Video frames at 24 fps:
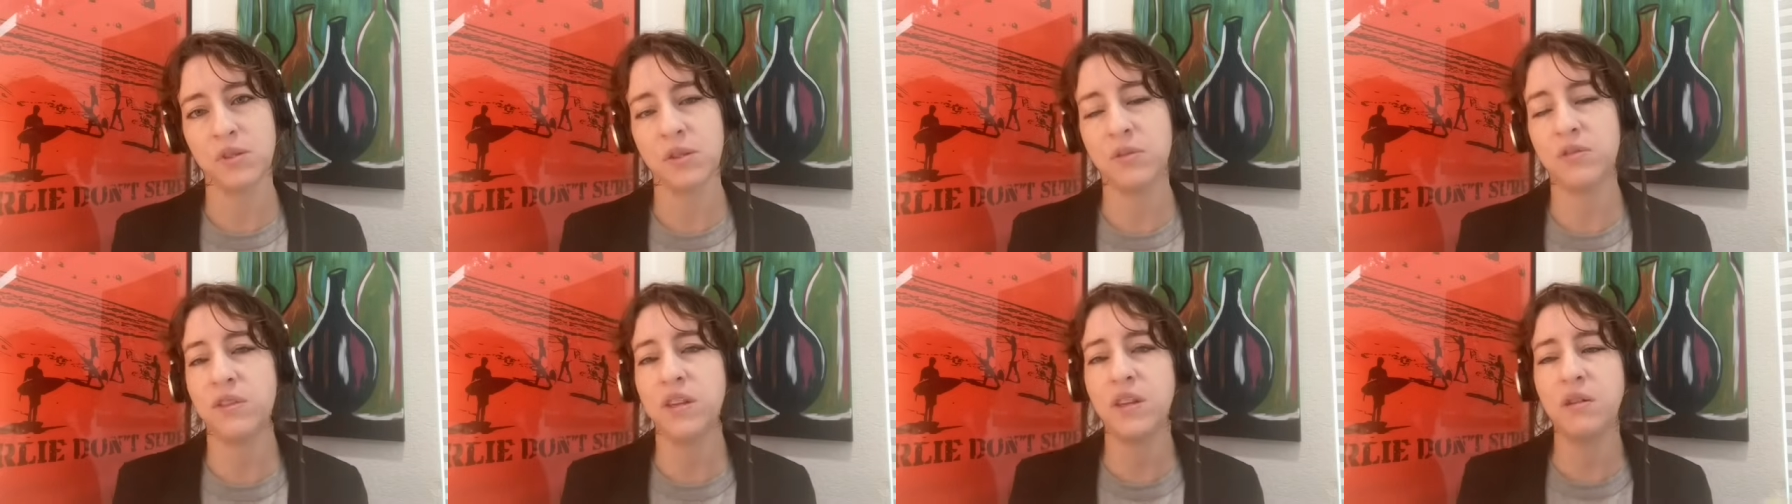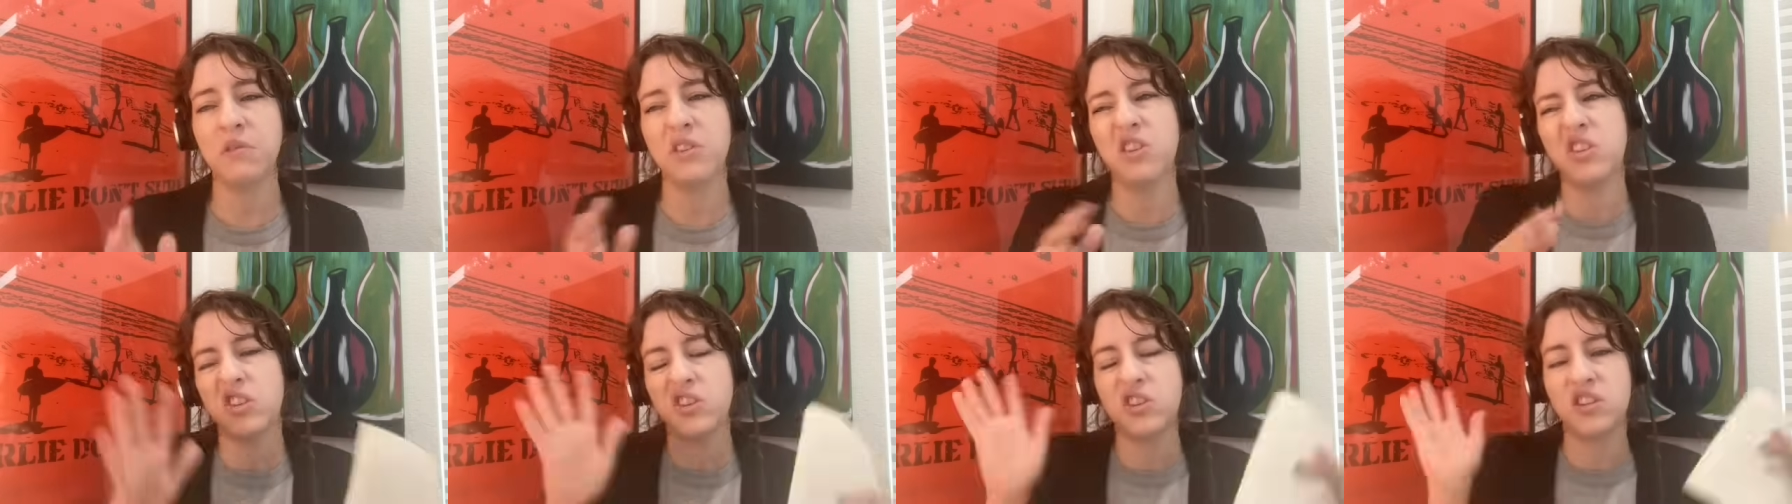You think
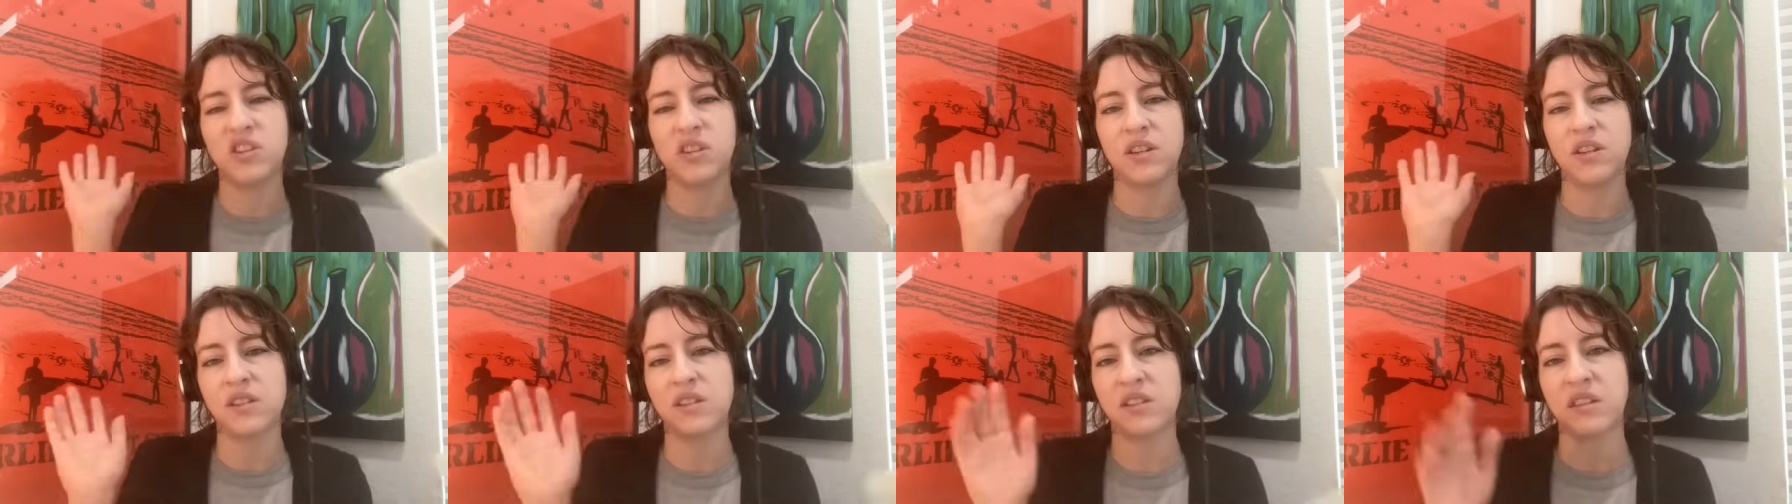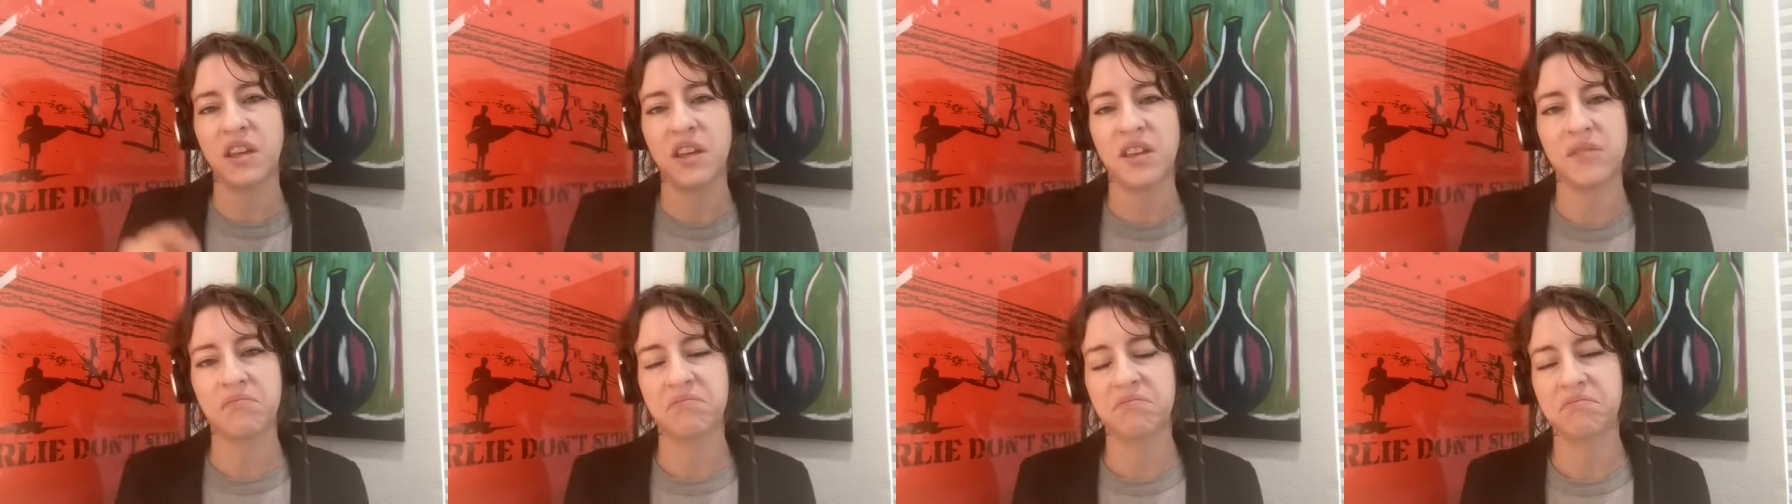we should just
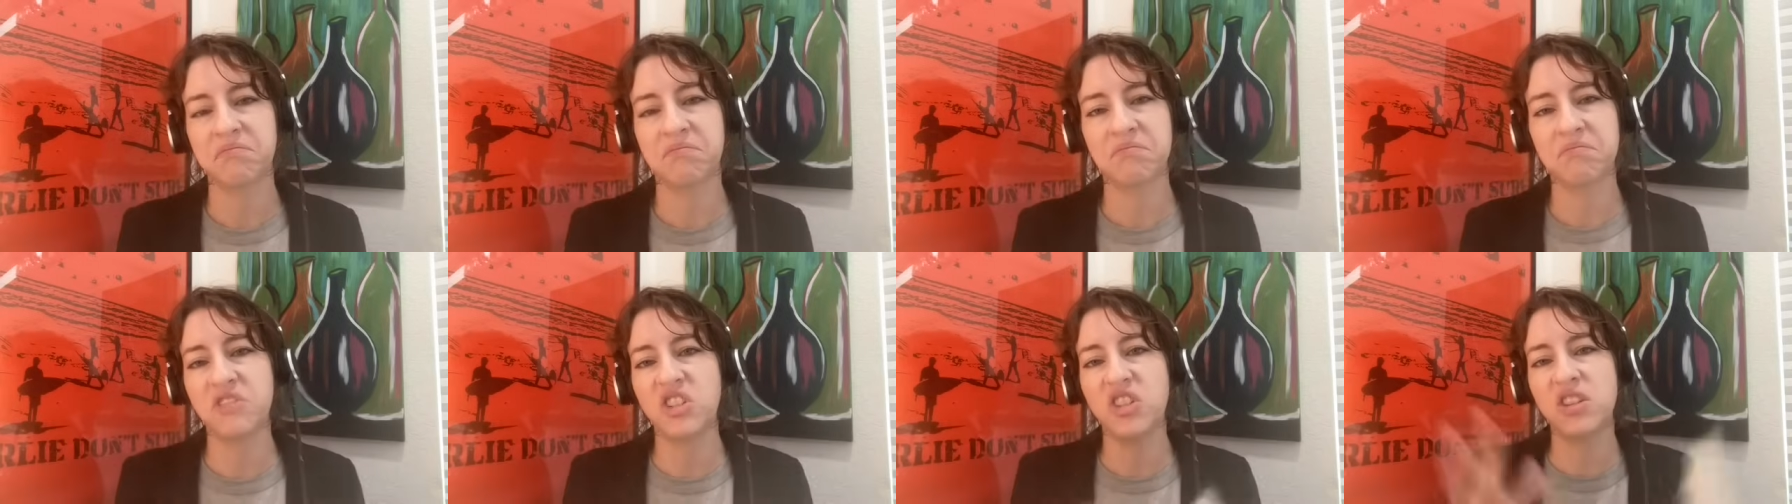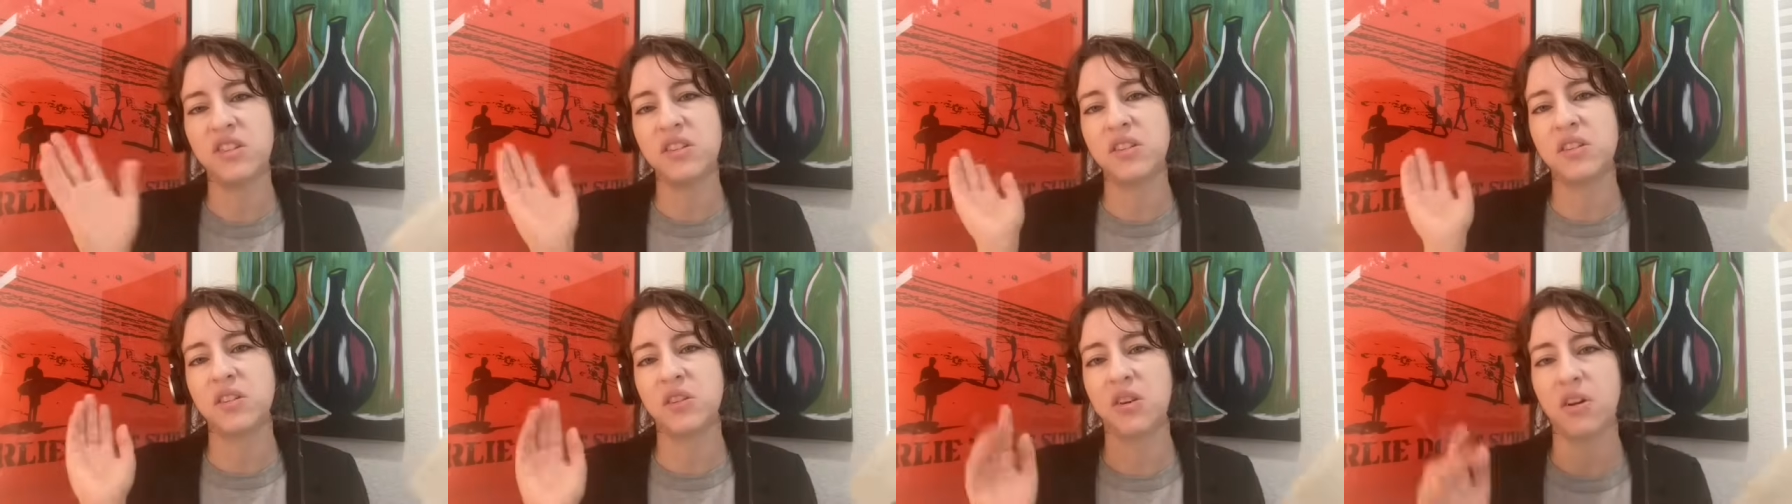like just
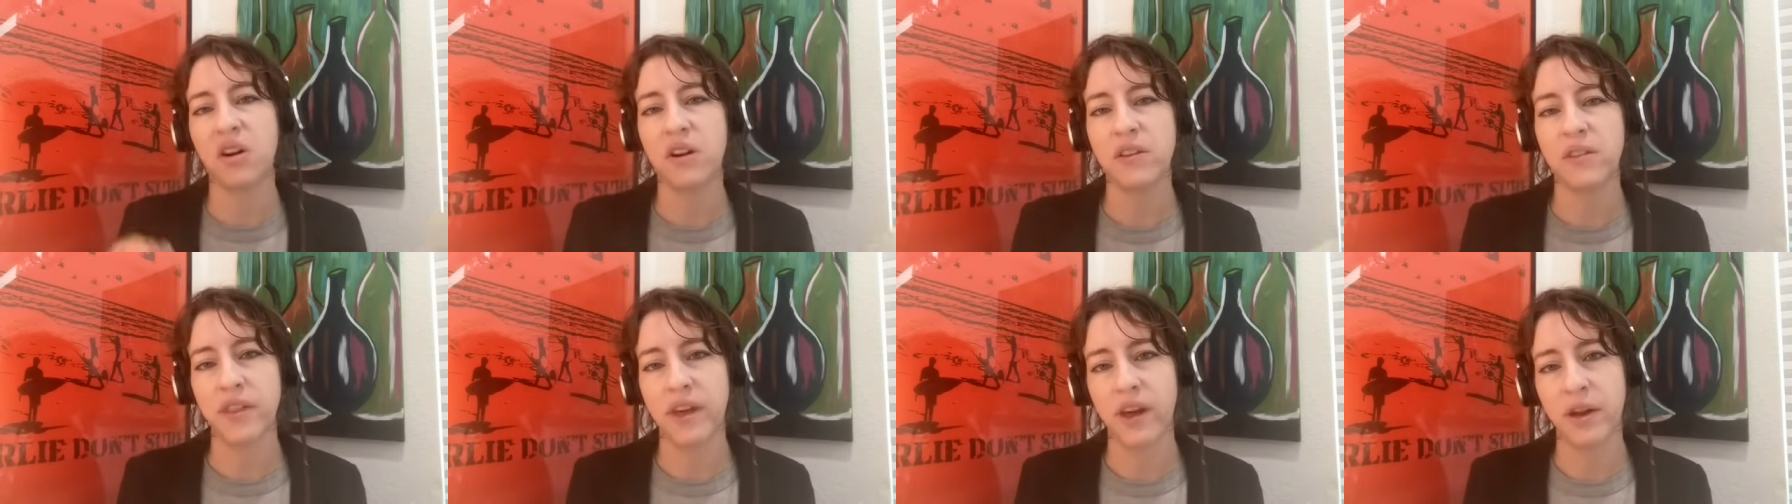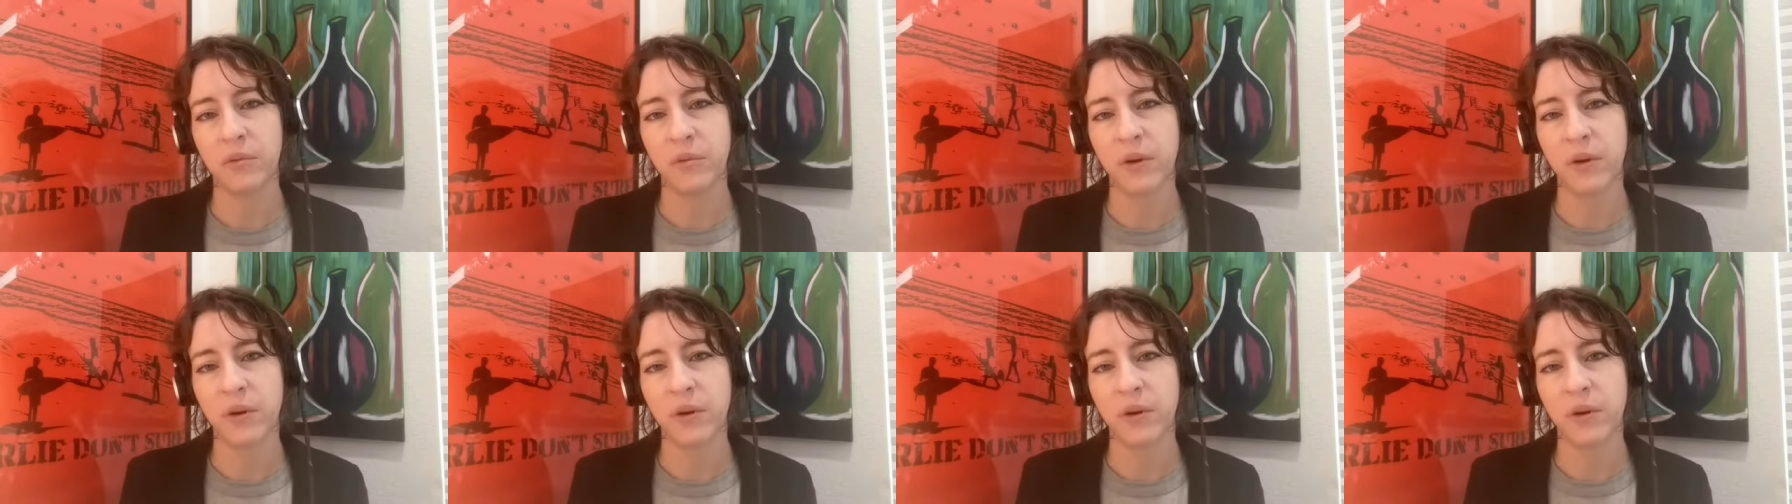discard that,